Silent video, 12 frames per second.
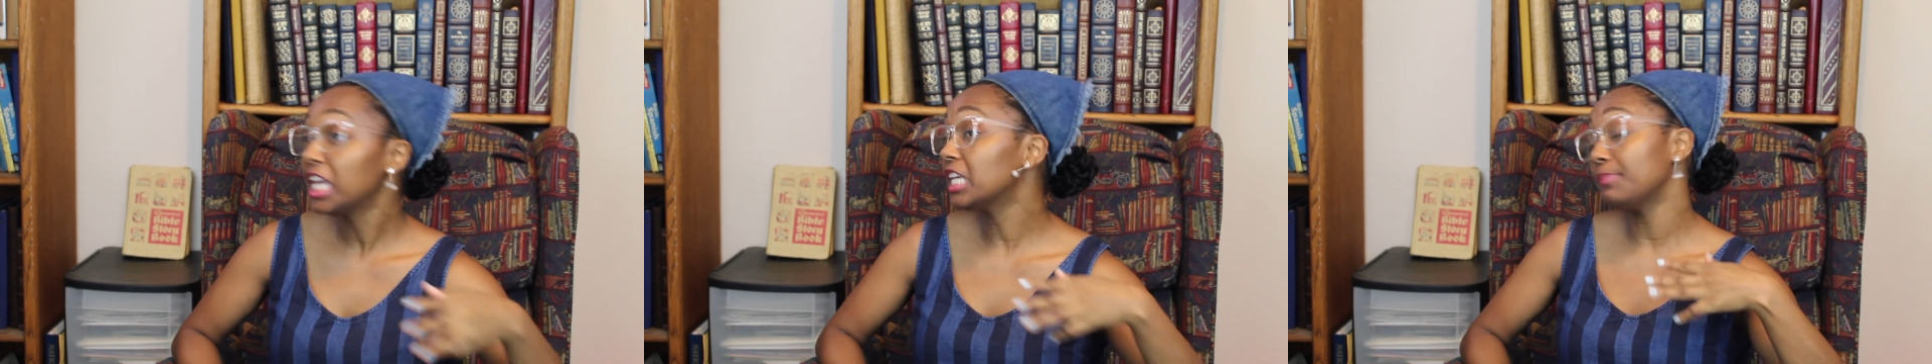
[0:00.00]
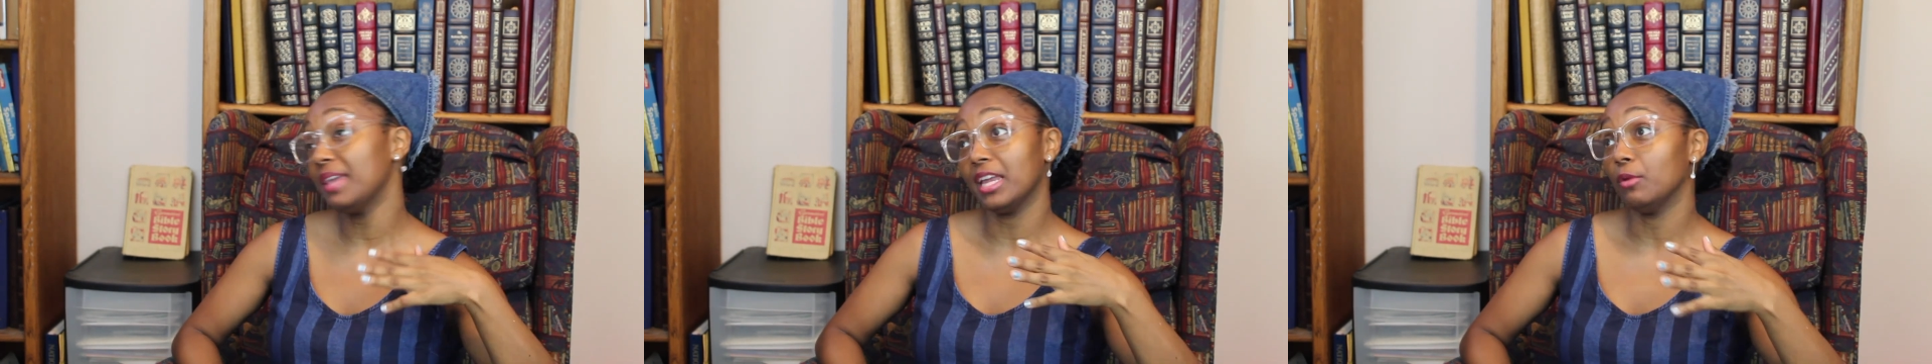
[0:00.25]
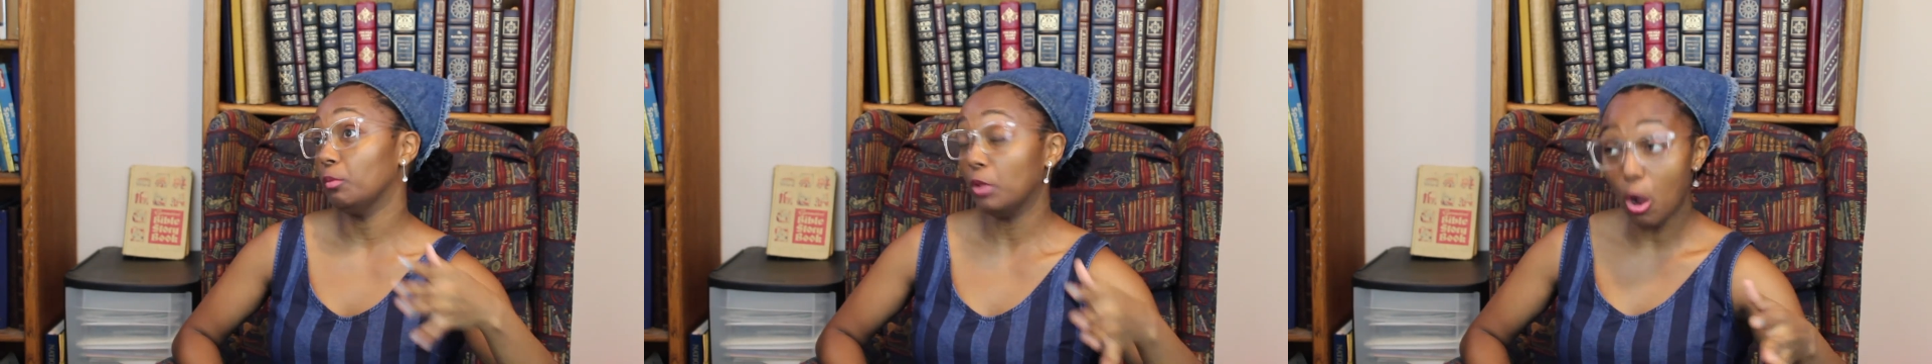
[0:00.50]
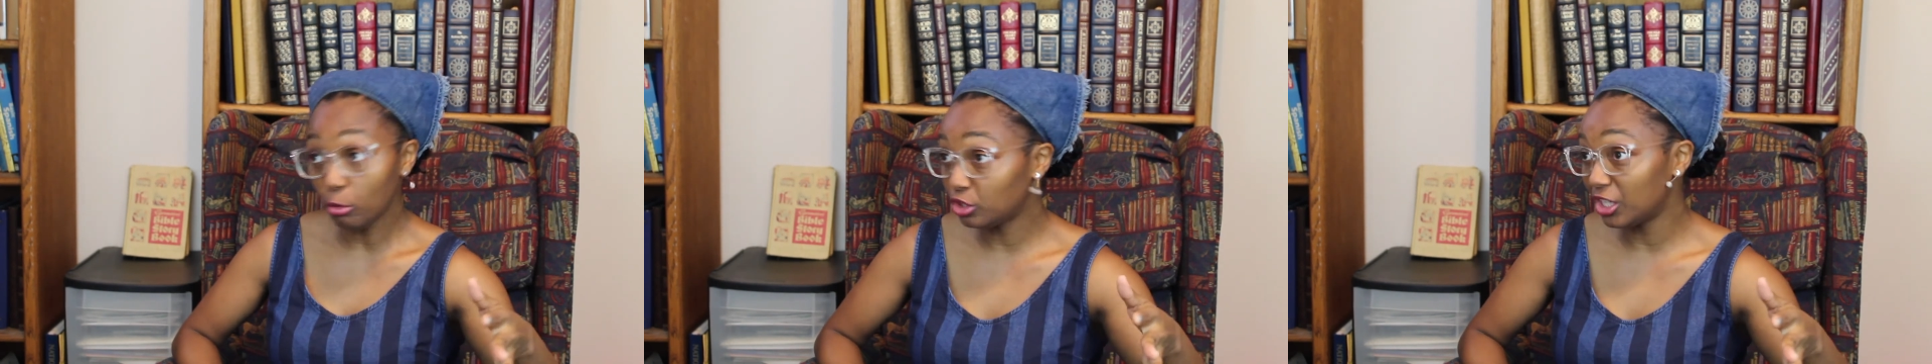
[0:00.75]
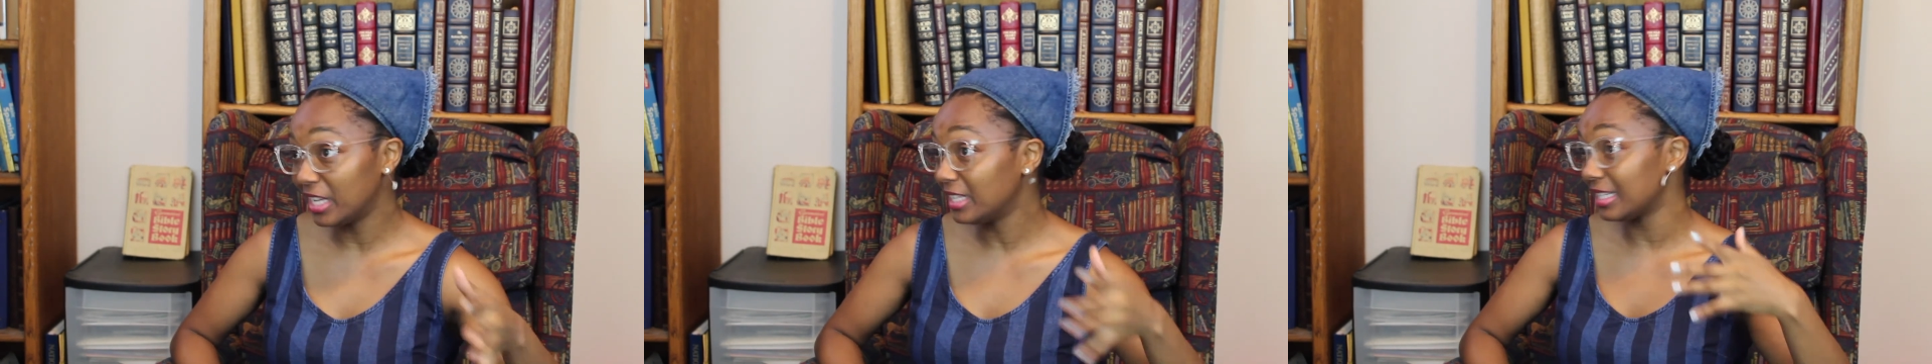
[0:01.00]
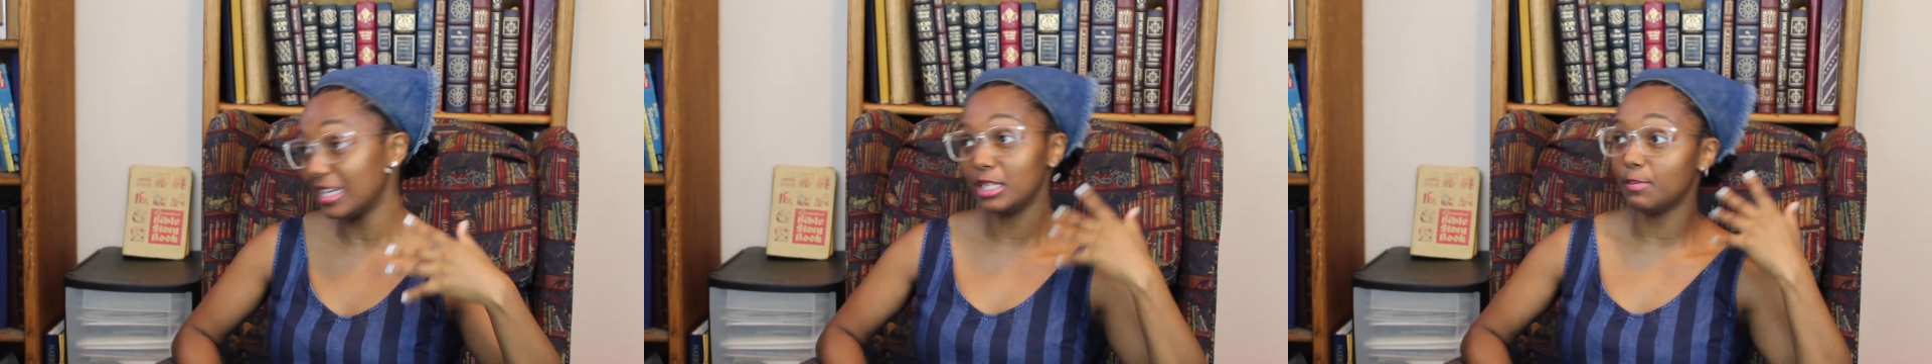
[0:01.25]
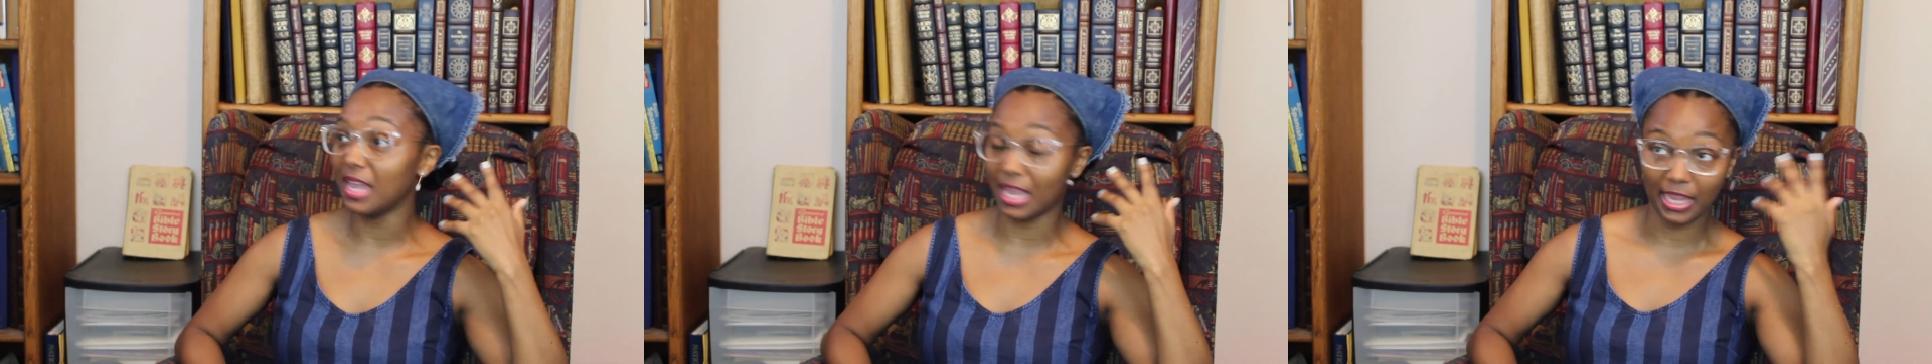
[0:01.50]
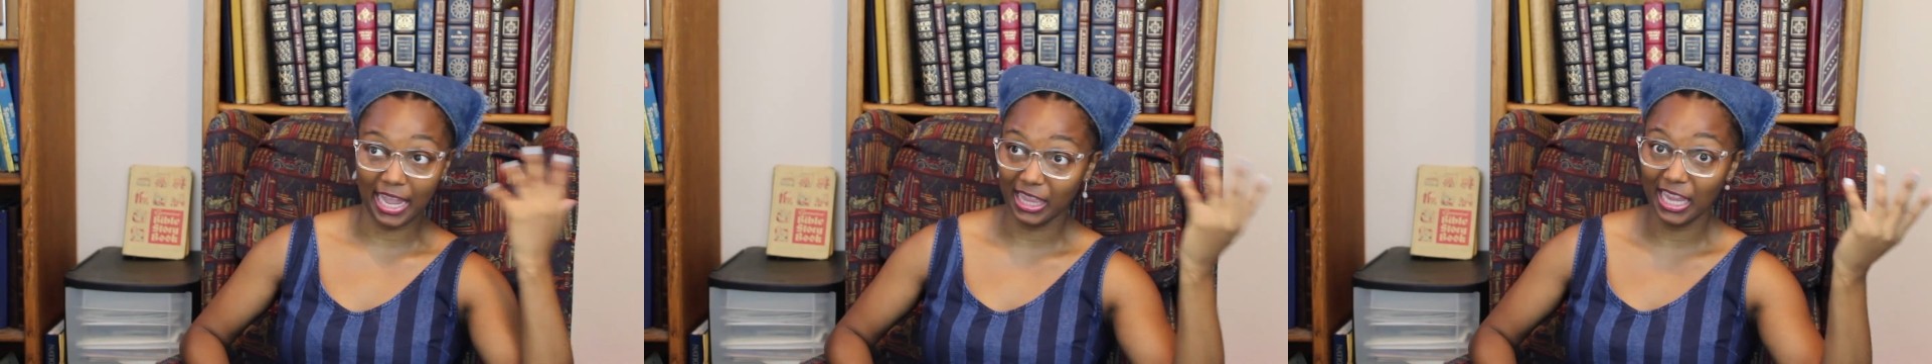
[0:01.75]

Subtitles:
he's making oceans, and he's making like